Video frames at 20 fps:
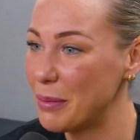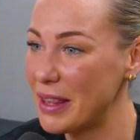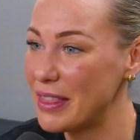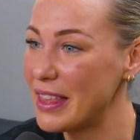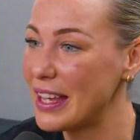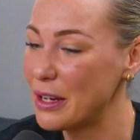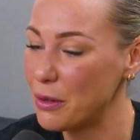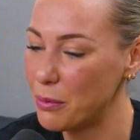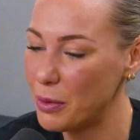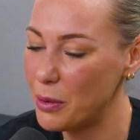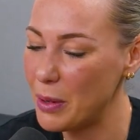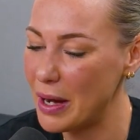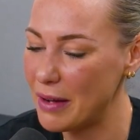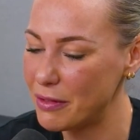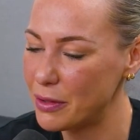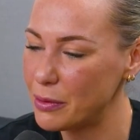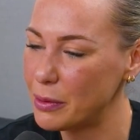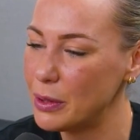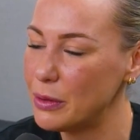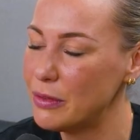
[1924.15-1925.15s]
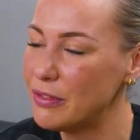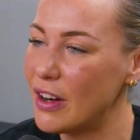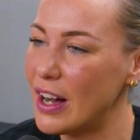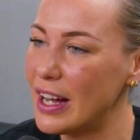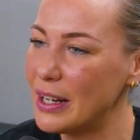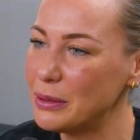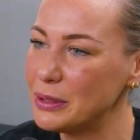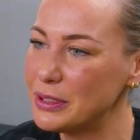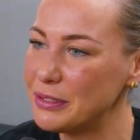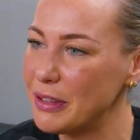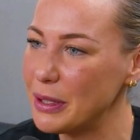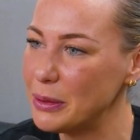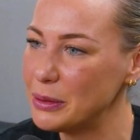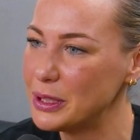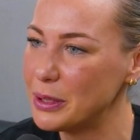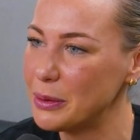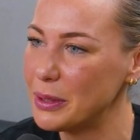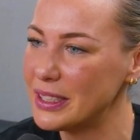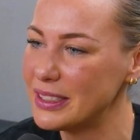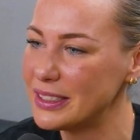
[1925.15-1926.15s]
I think it will have a real finals feel
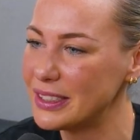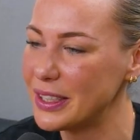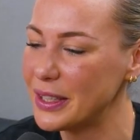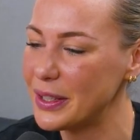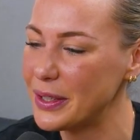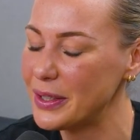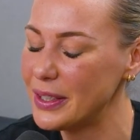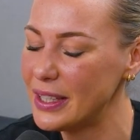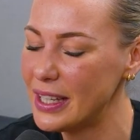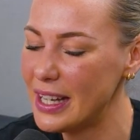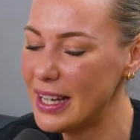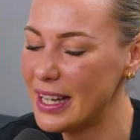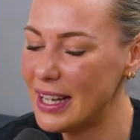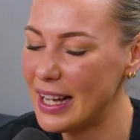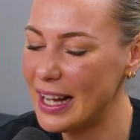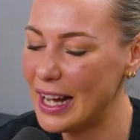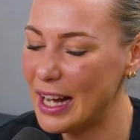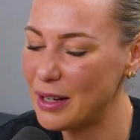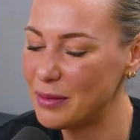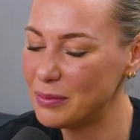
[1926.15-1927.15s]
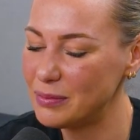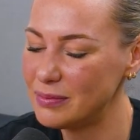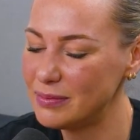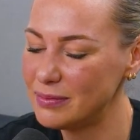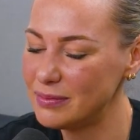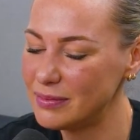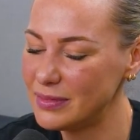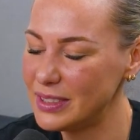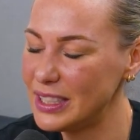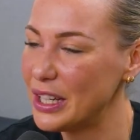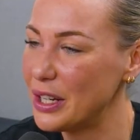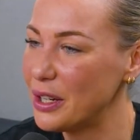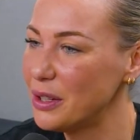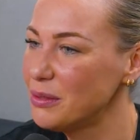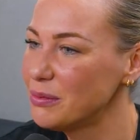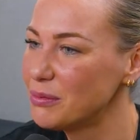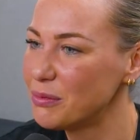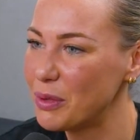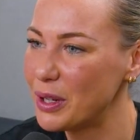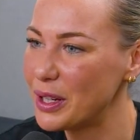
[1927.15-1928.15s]
to it. So, you know,
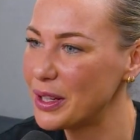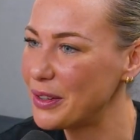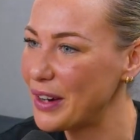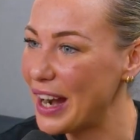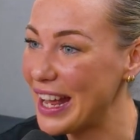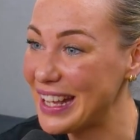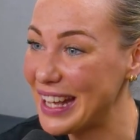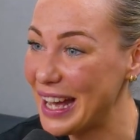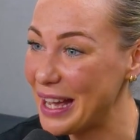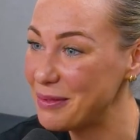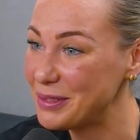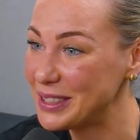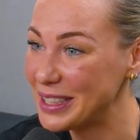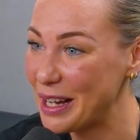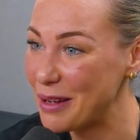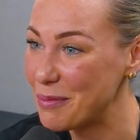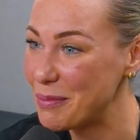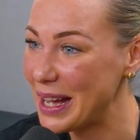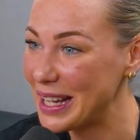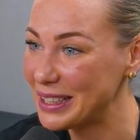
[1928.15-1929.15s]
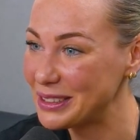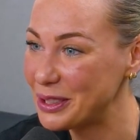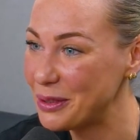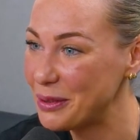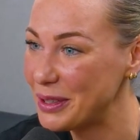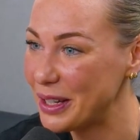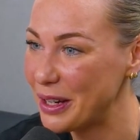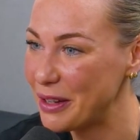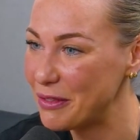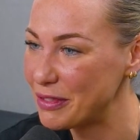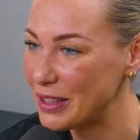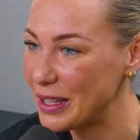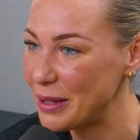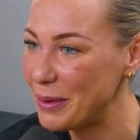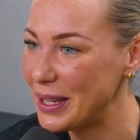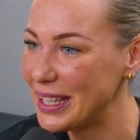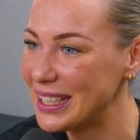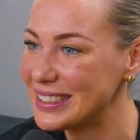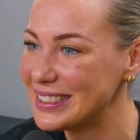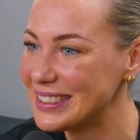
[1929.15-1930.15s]
what a great game to come back to, and hopefully
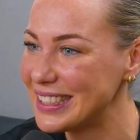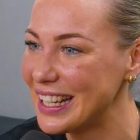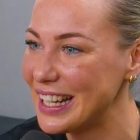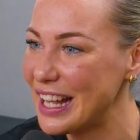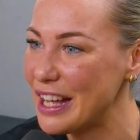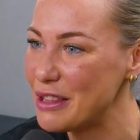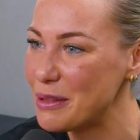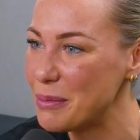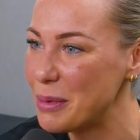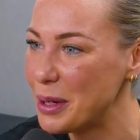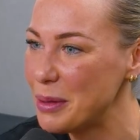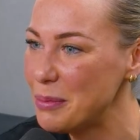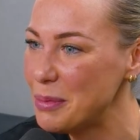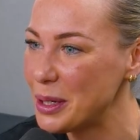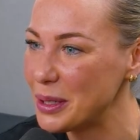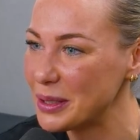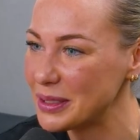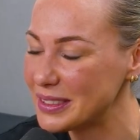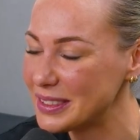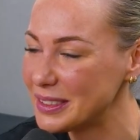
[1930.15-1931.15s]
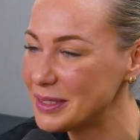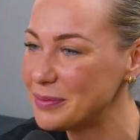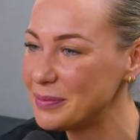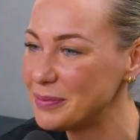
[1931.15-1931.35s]
we can sell out the Boombox.